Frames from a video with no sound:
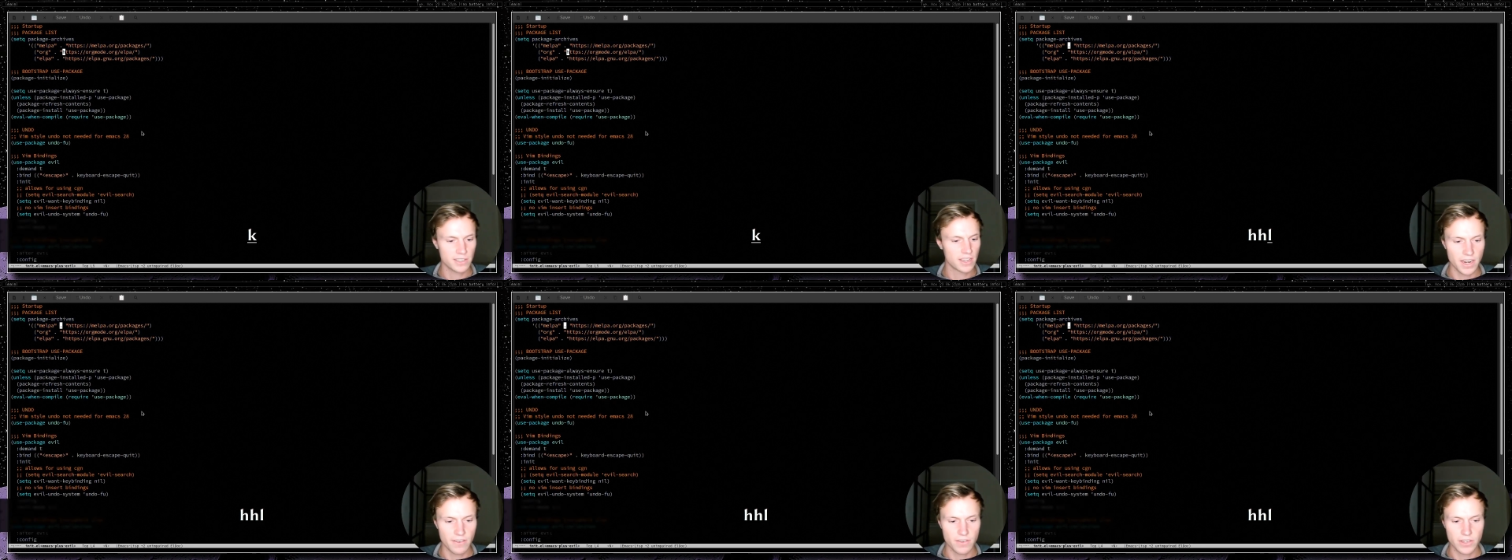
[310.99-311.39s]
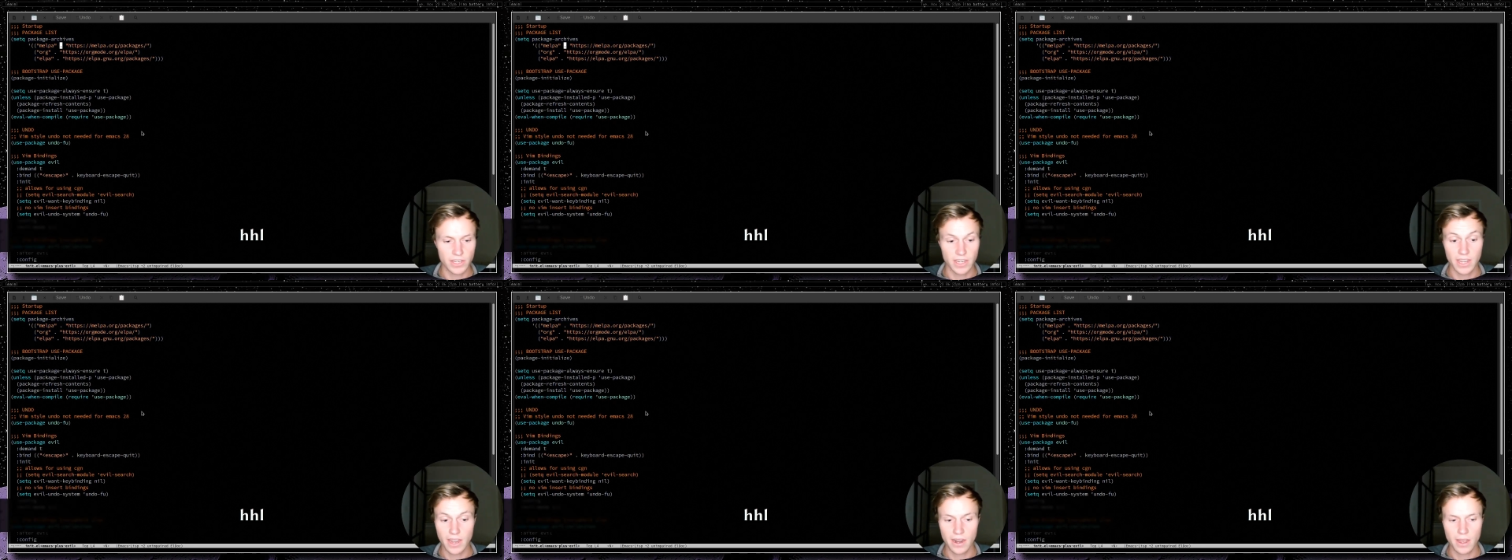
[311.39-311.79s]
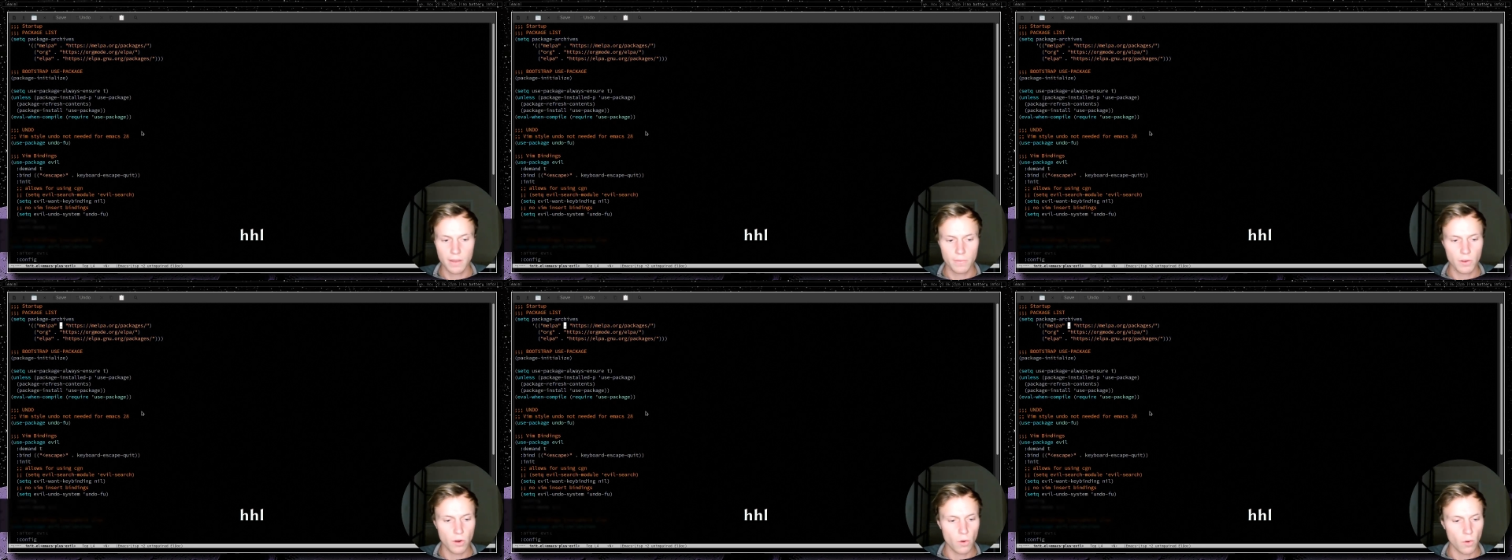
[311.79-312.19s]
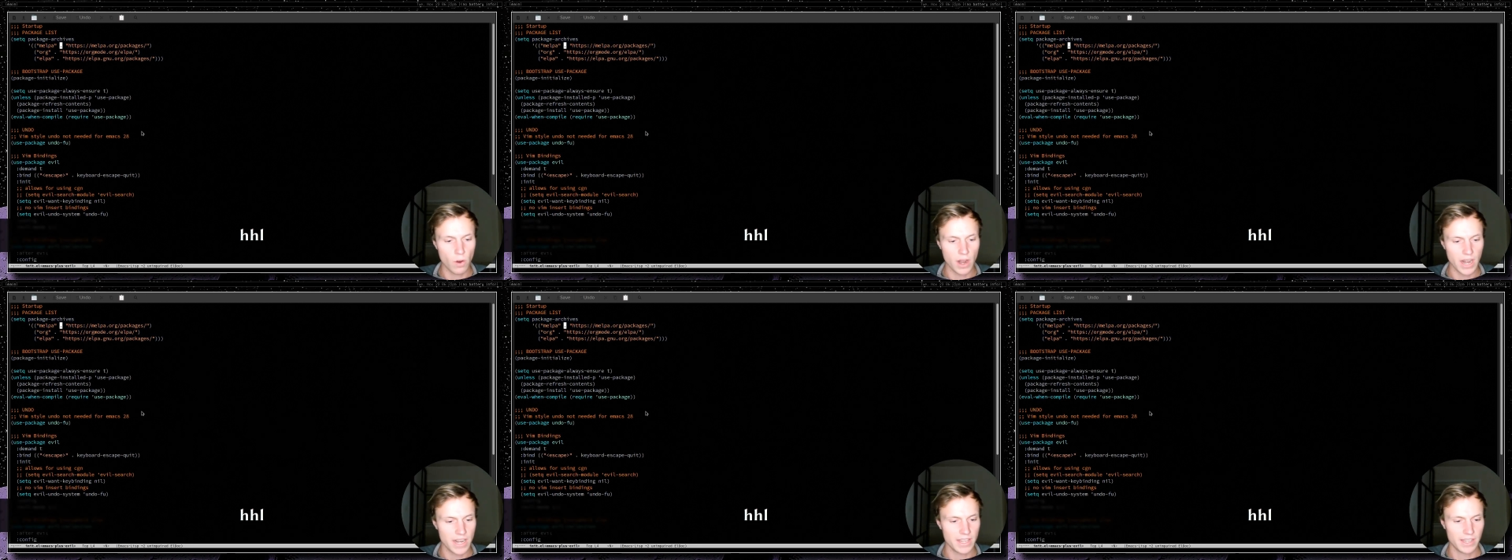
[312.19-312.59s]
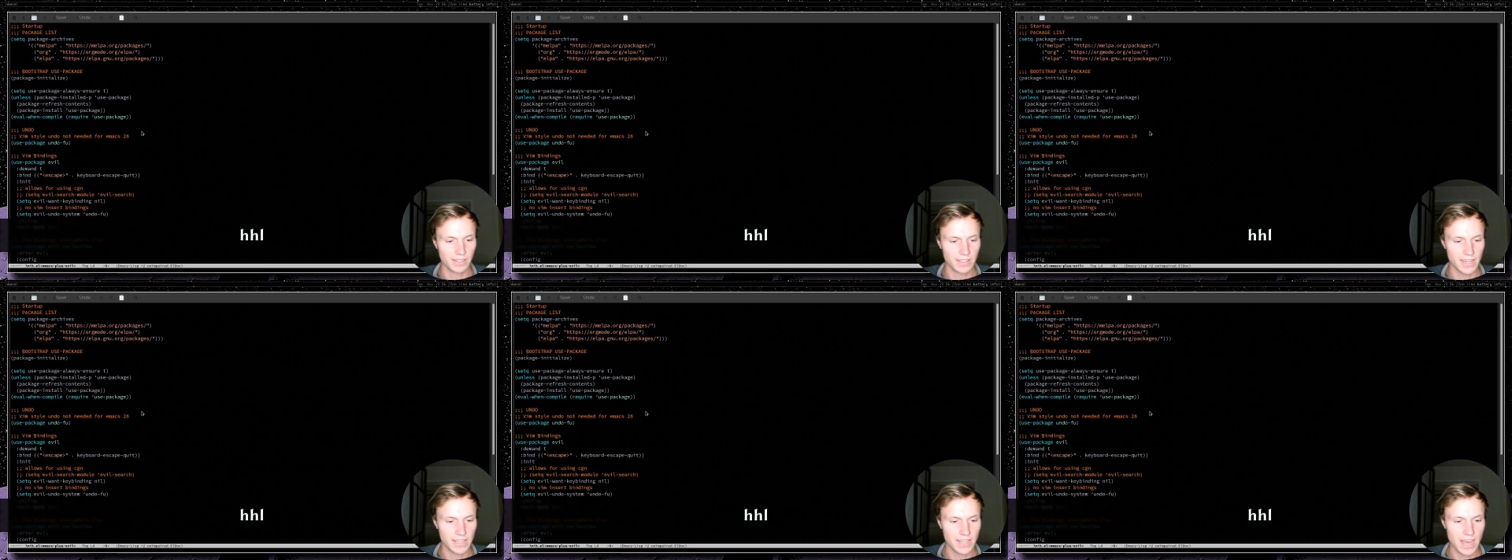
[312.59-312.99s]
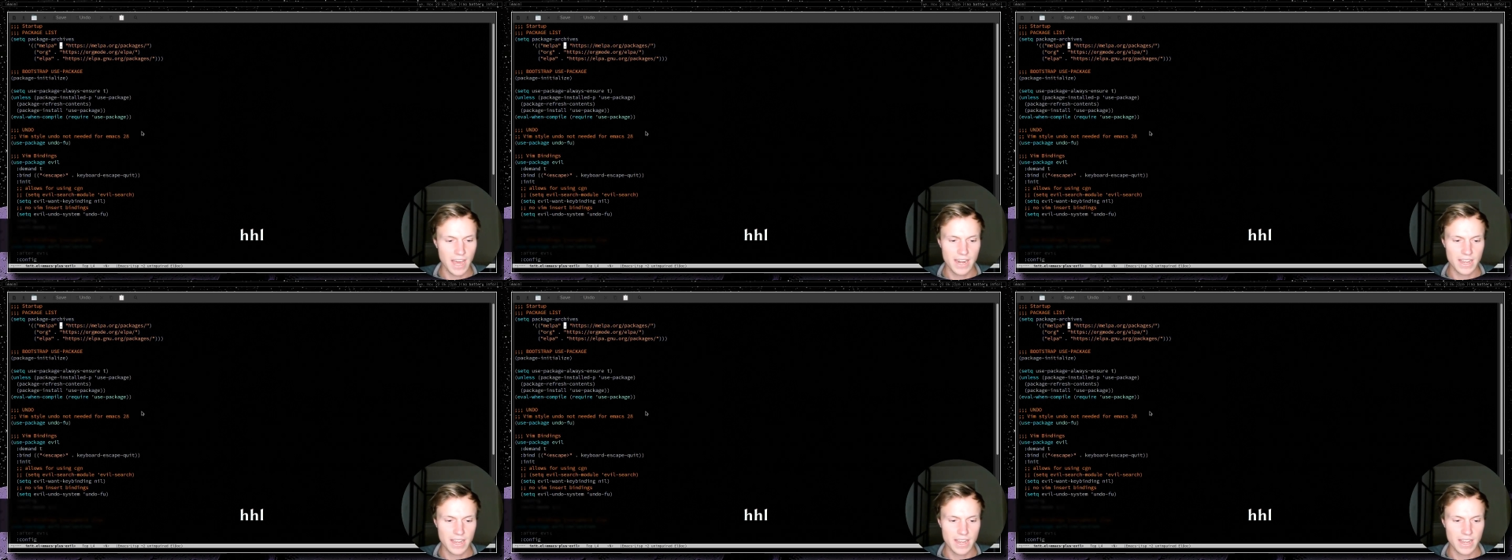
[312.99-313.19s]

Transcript: Instead of using GitHub or anything like that,